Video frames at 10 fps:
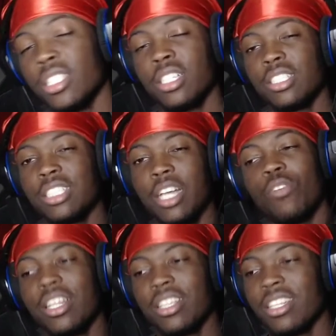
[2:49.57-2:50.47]
So I won't
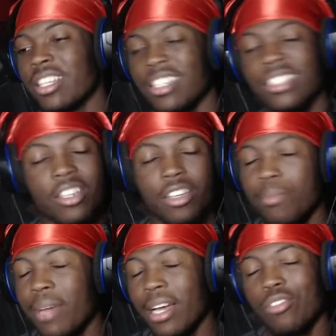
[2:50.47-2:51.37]
have to continue to buy new